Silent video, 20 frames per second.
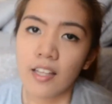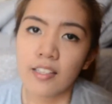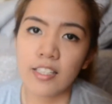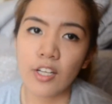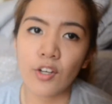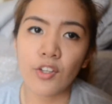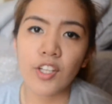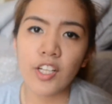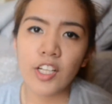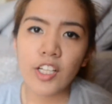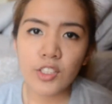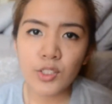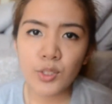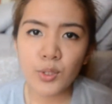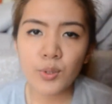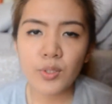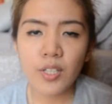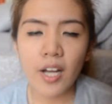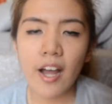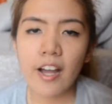Now there are
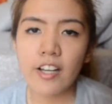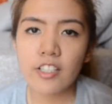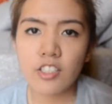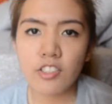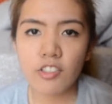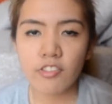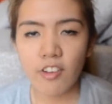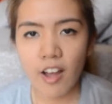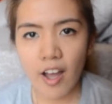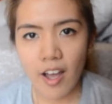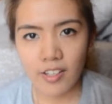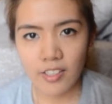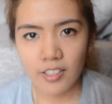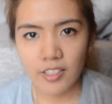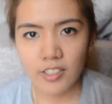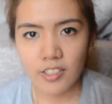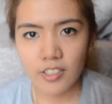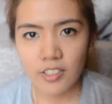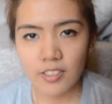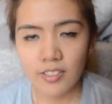2 kinds of
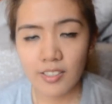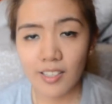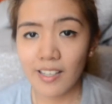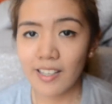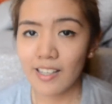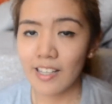IELTS.